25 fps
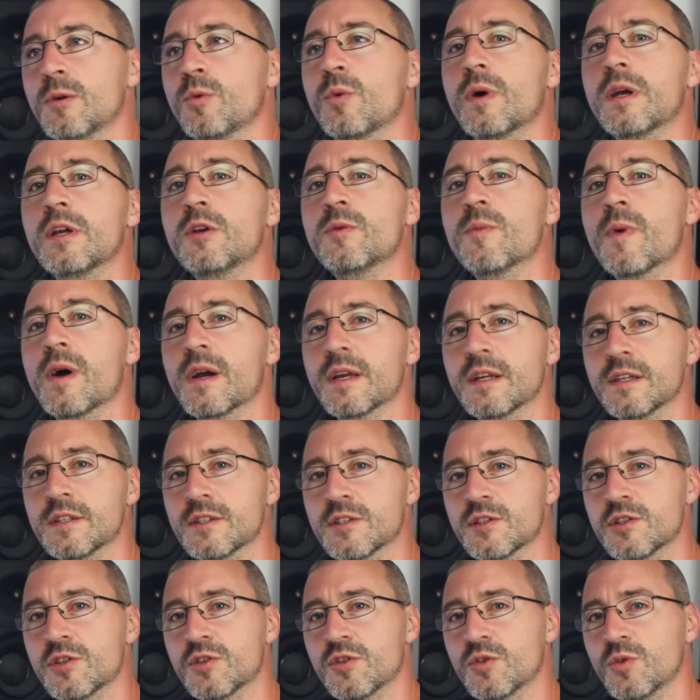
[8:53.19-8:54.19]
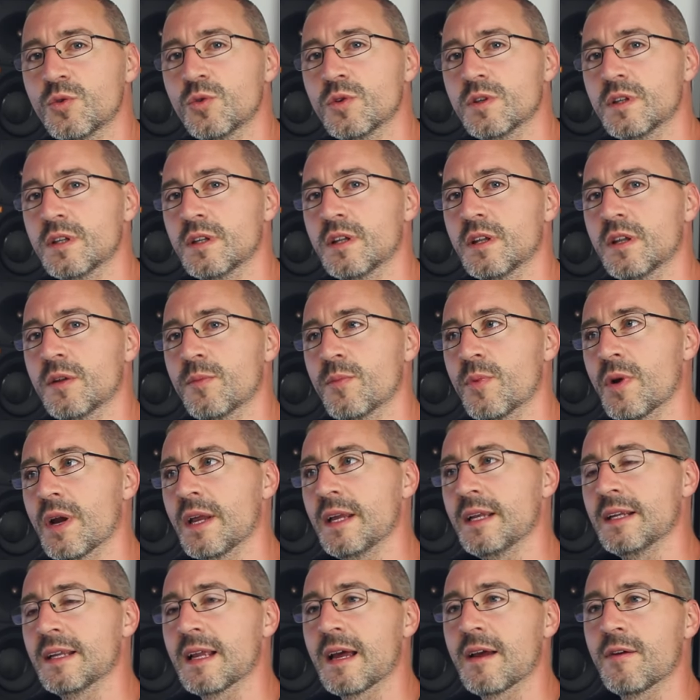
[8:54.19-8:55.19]
where you might shorten the
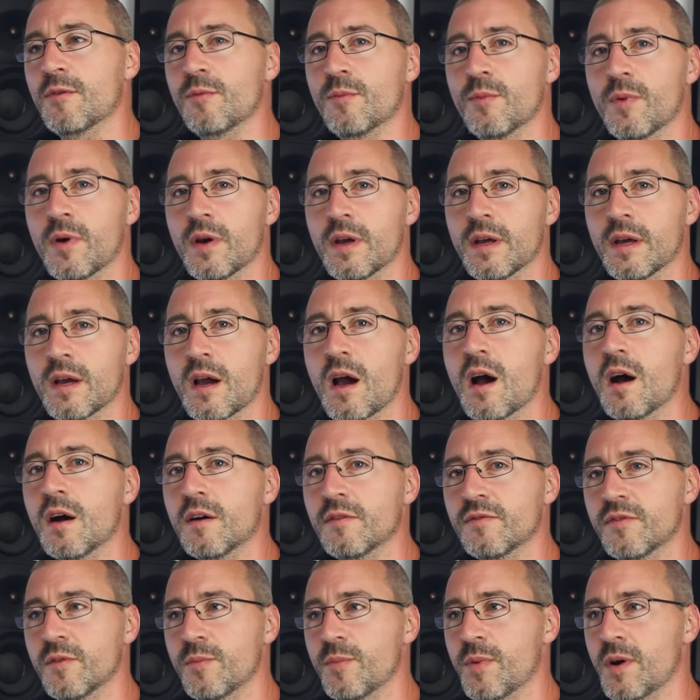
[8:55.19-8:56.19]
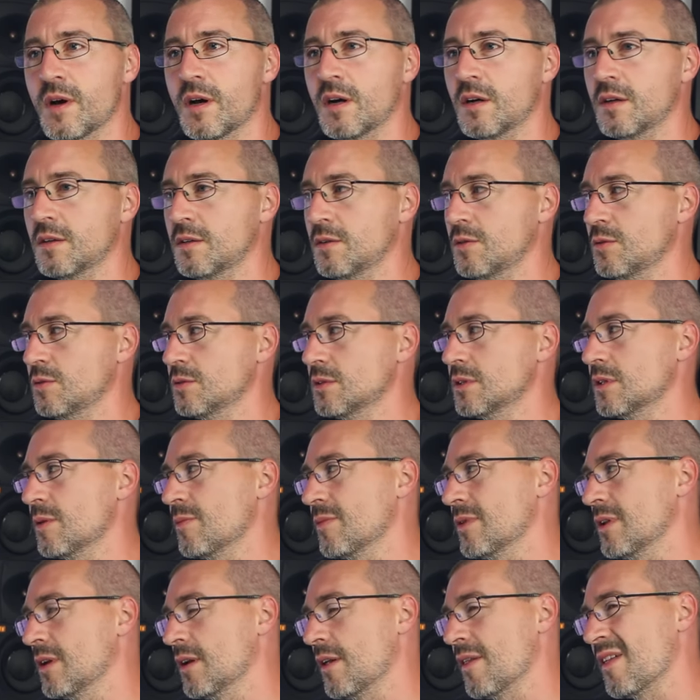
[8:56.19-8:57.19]
breakdown by half a bar or
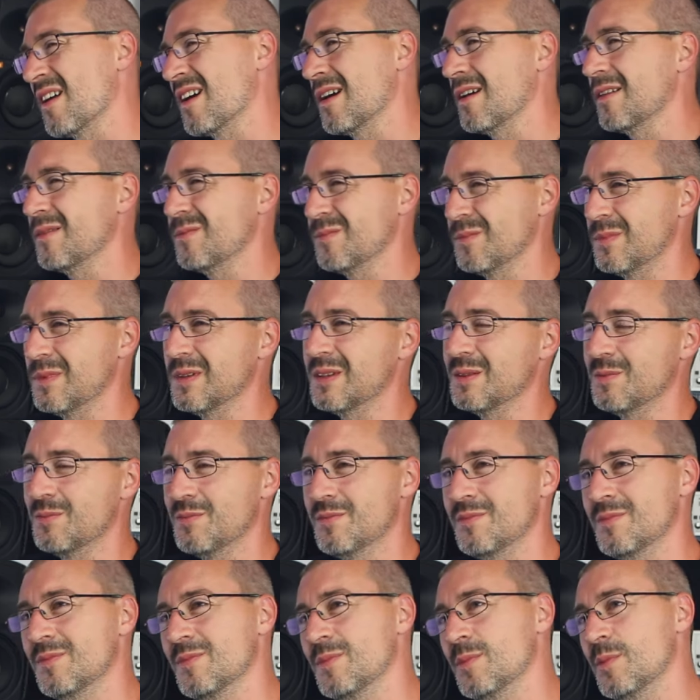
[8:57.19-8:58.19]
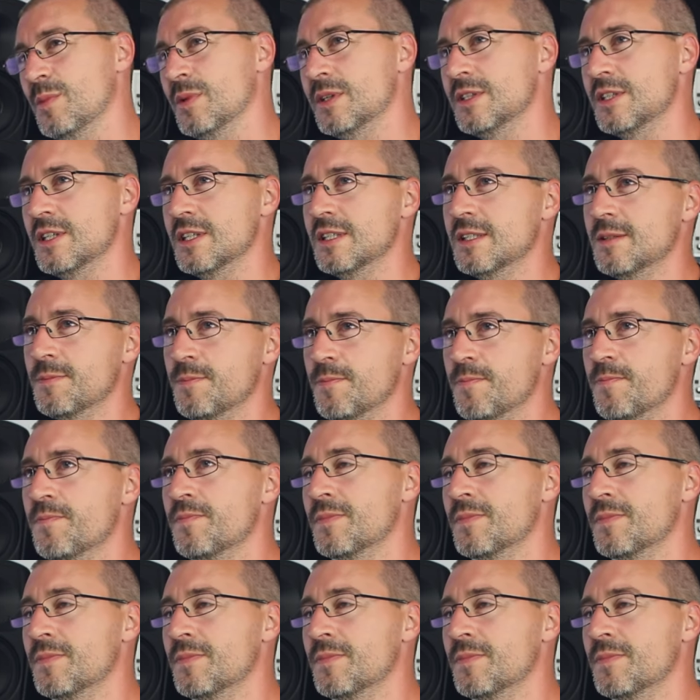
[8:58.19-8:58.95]
something like that, and which is,